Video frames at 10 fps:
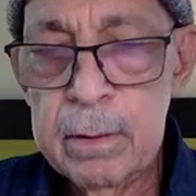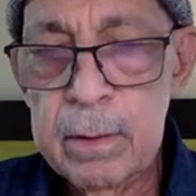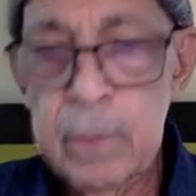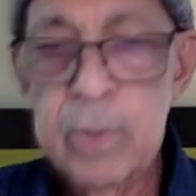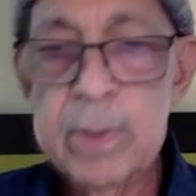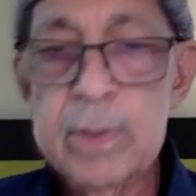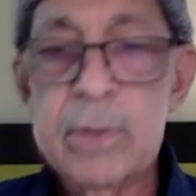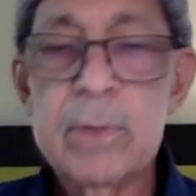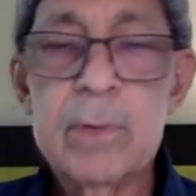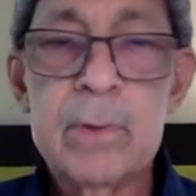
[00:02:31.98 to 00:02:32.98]
he went
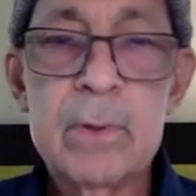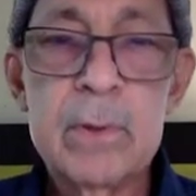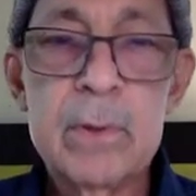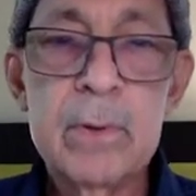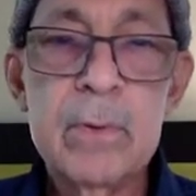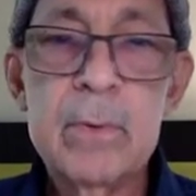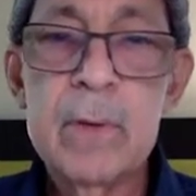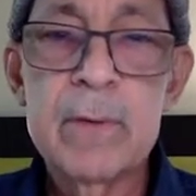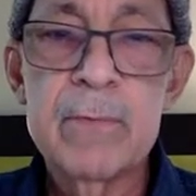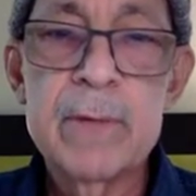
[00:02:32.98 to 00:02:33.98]
to
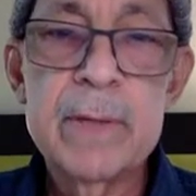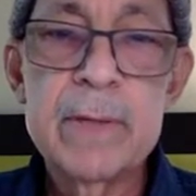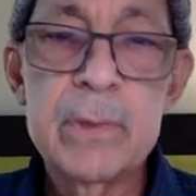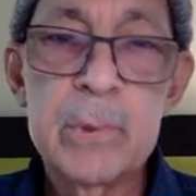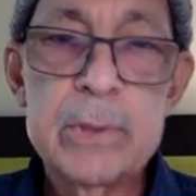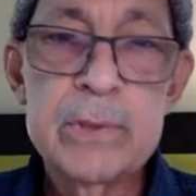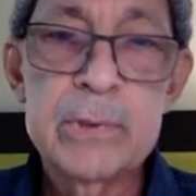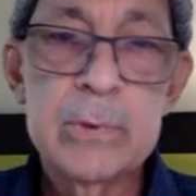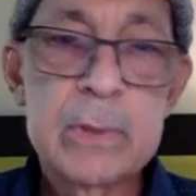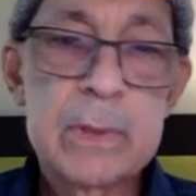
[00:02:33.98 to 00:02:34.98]
every toy
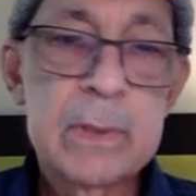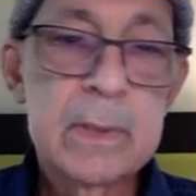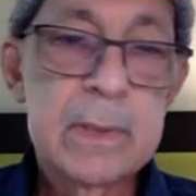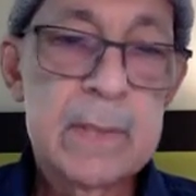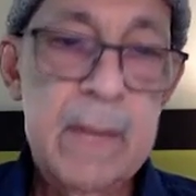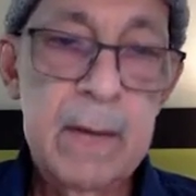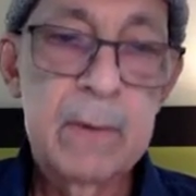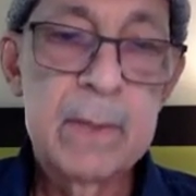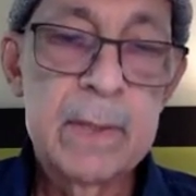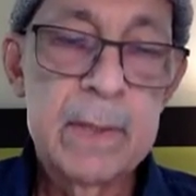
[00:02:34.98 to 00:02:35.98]
store in
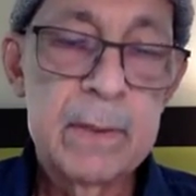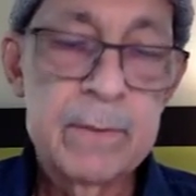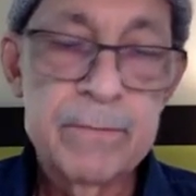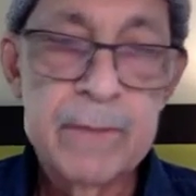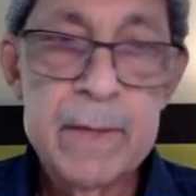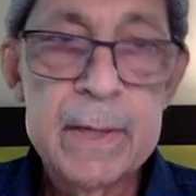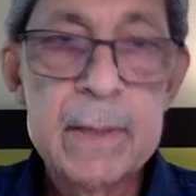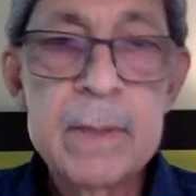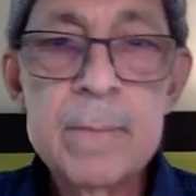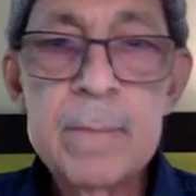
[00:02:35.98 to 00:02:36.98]
town that he could
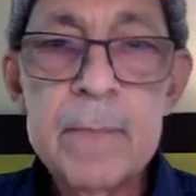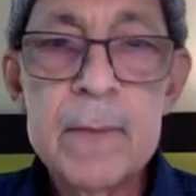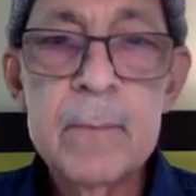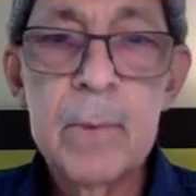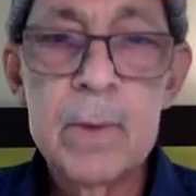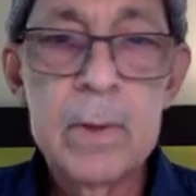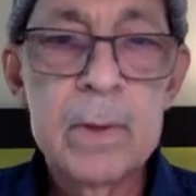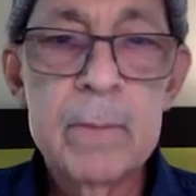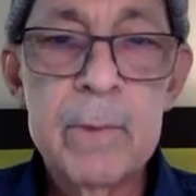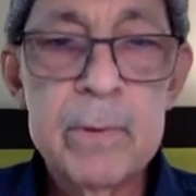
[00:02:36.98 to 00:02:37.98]
find and bought all
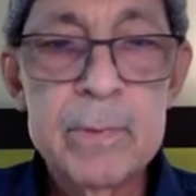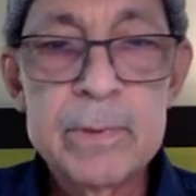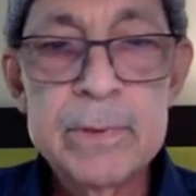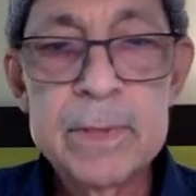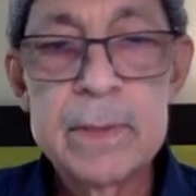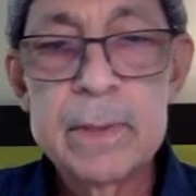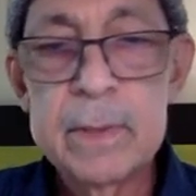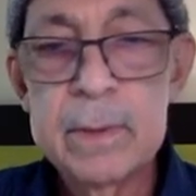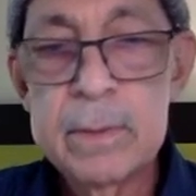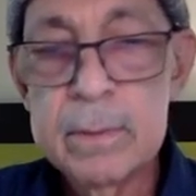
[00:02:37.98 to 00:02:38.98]
the marbles he could
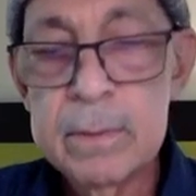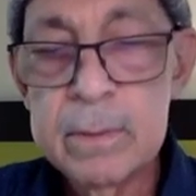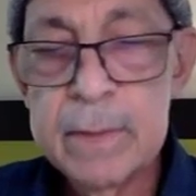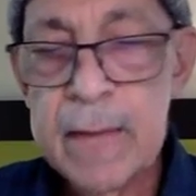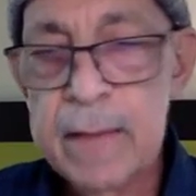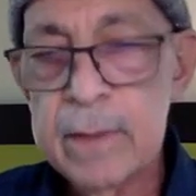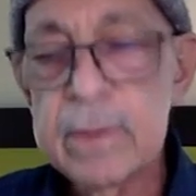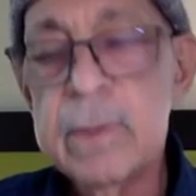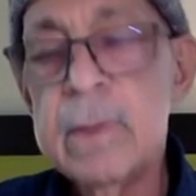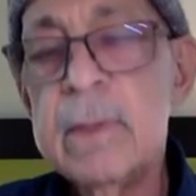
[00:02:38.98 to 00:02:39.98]

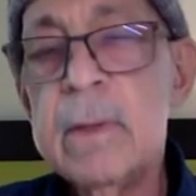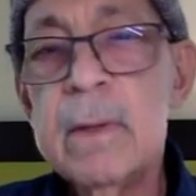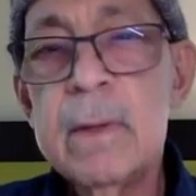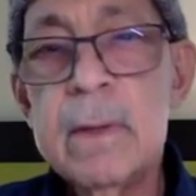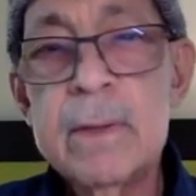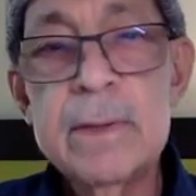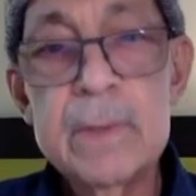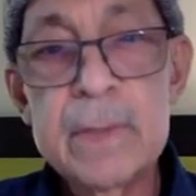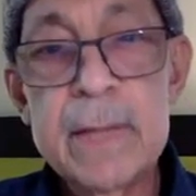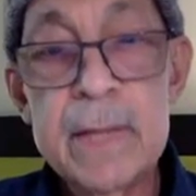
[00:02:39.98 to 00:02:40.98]
gather
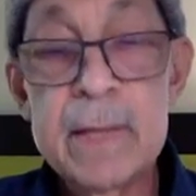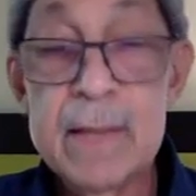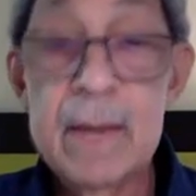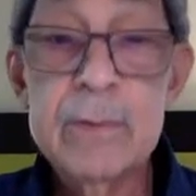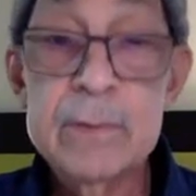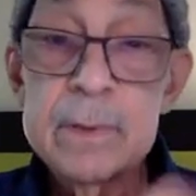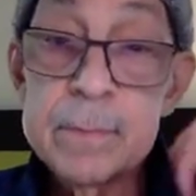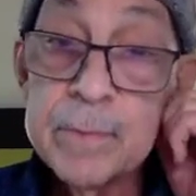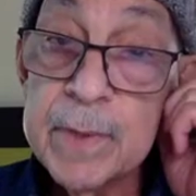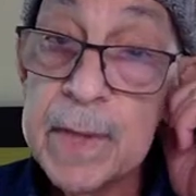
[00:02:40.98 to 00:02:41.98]
until he had 1,000,
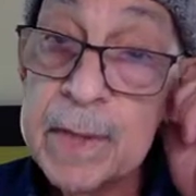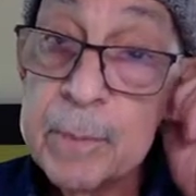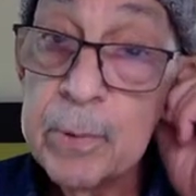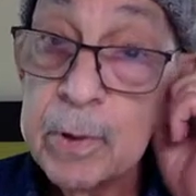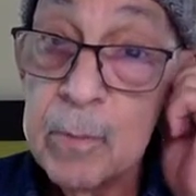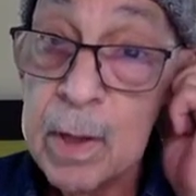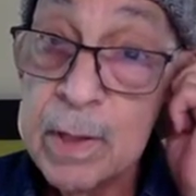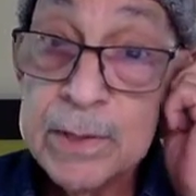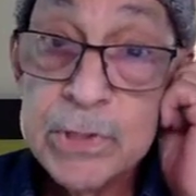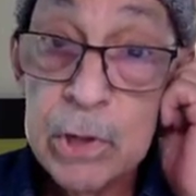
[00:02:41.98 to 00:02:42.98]
and he put them all
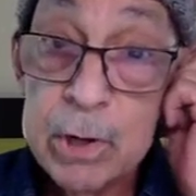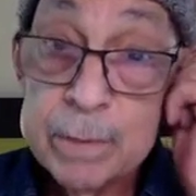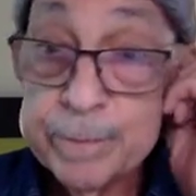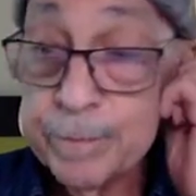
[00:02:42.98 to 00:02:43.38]
in a jar.